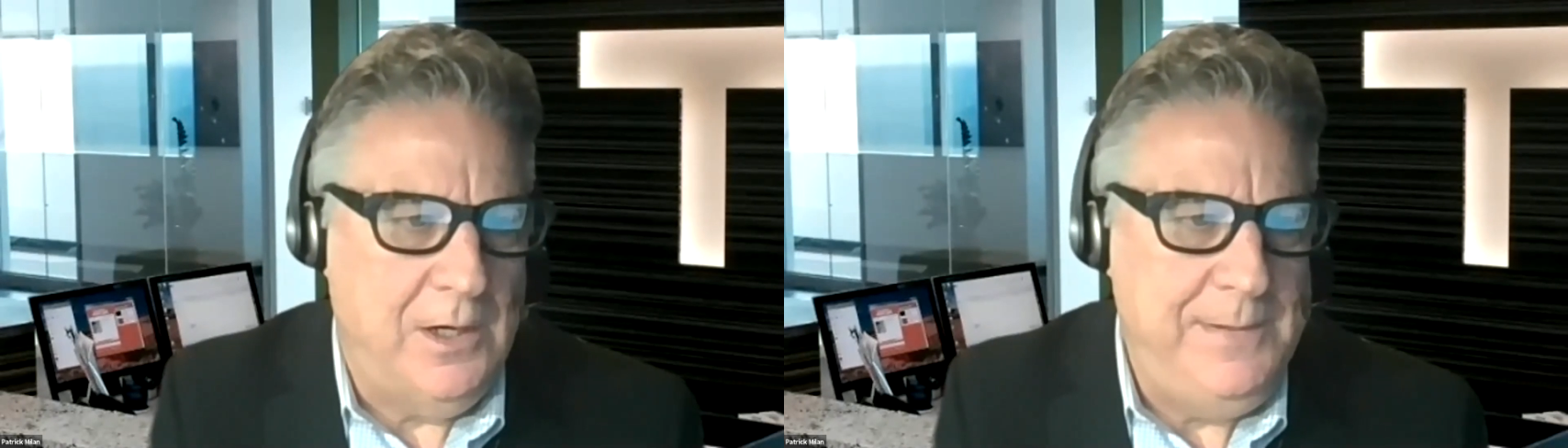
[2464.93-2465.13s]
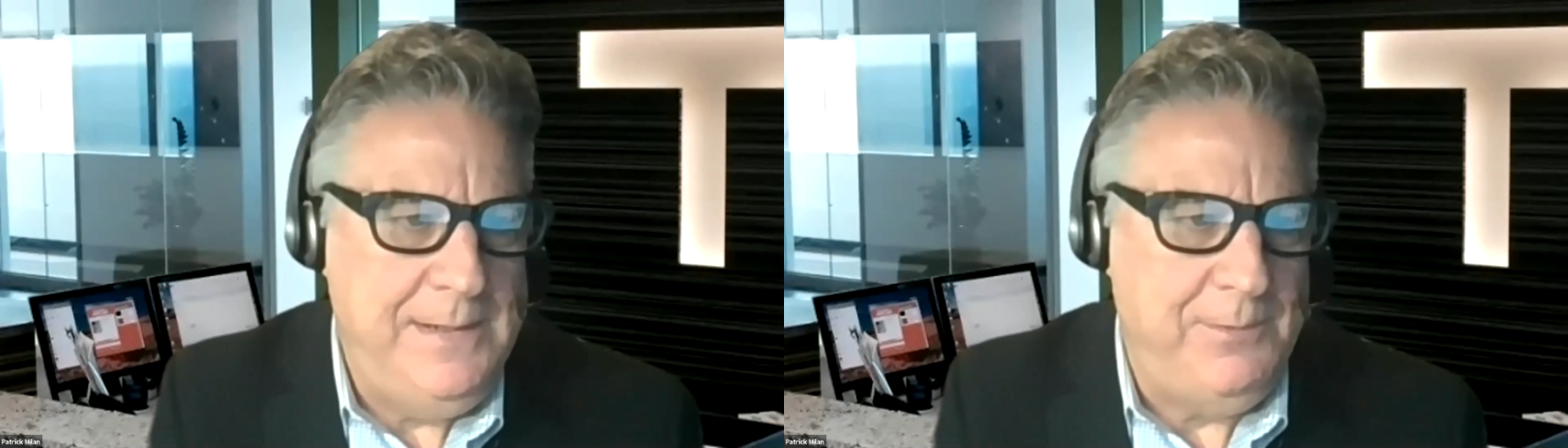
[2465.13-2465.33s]

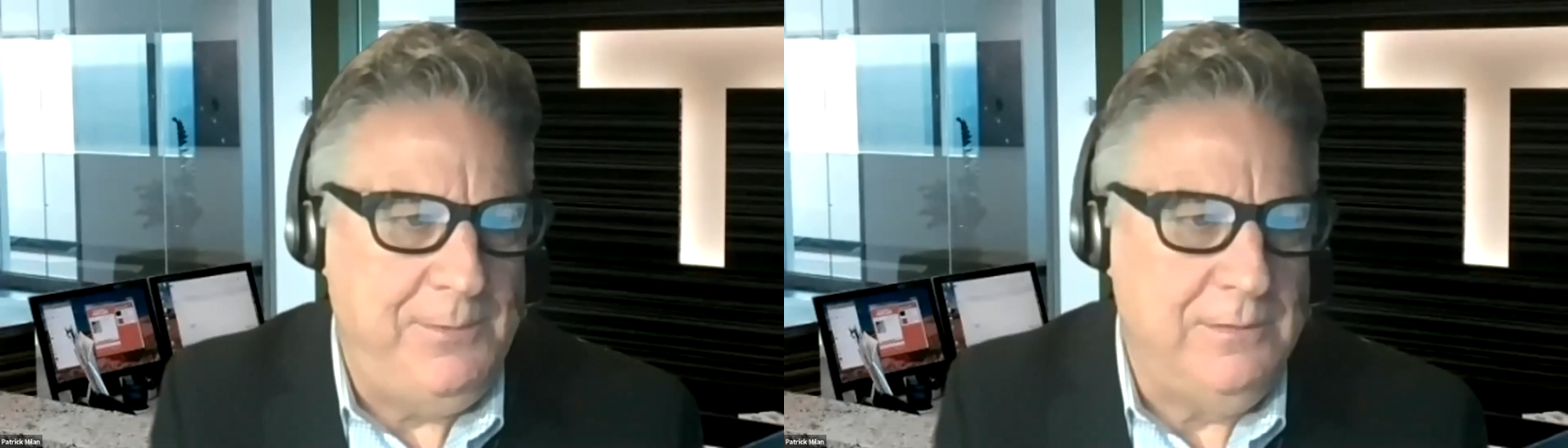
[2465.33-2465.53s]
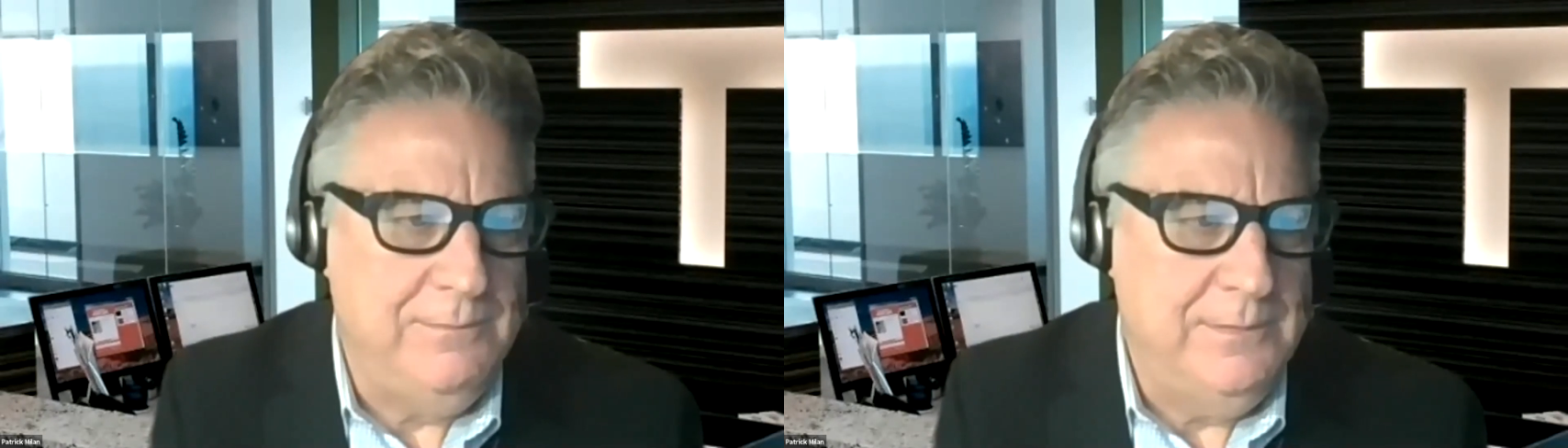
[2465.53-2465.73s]

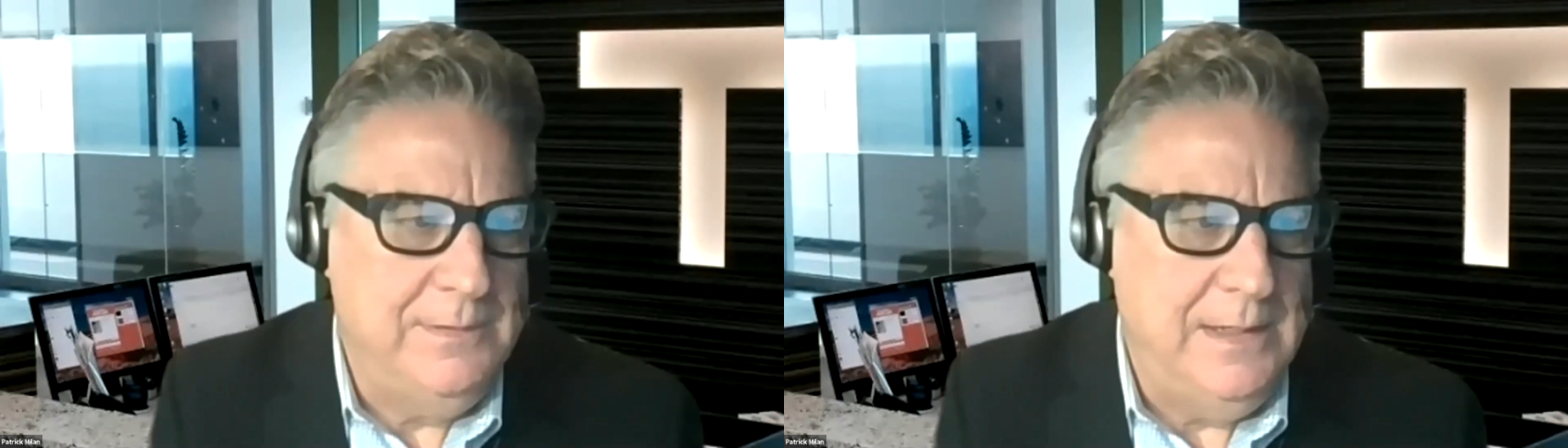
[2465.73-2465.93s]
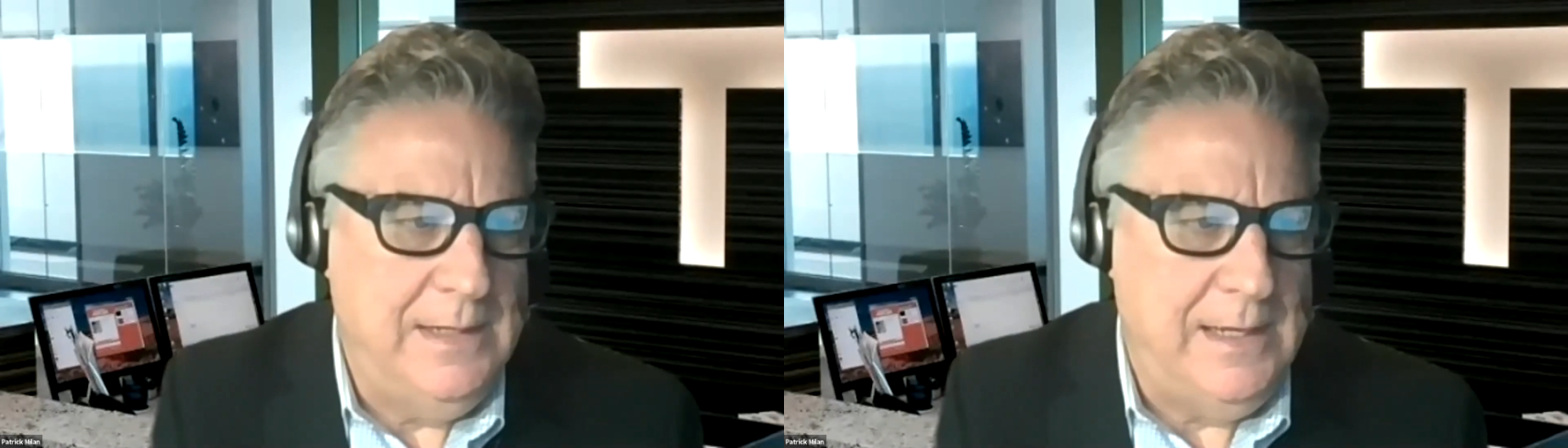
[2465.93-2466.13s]
people
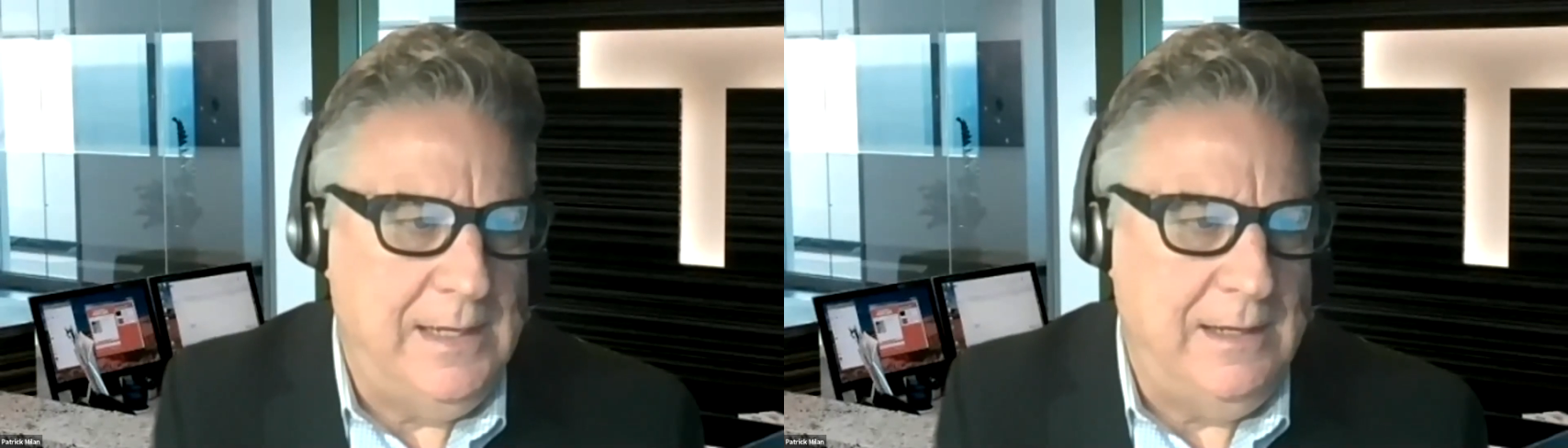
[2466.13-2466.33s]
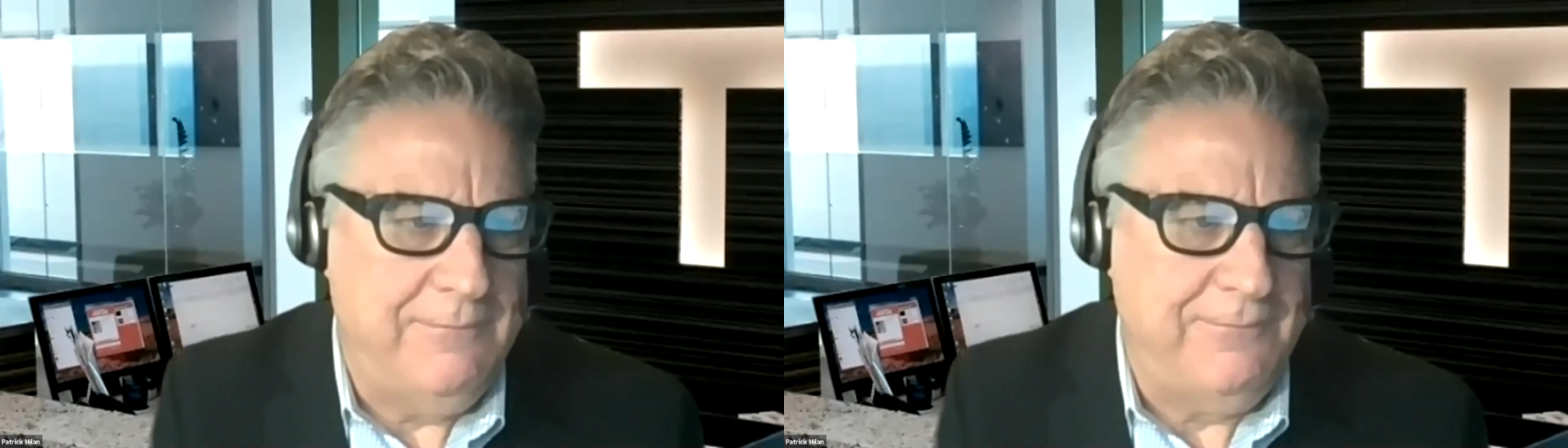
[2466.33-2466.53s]

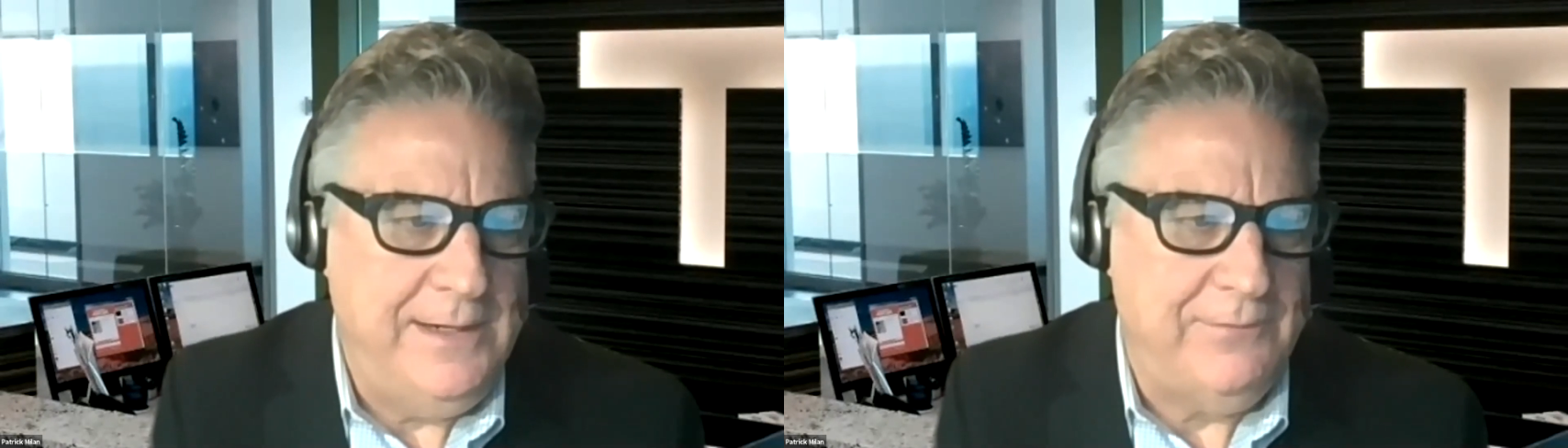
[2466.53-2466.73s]
afraid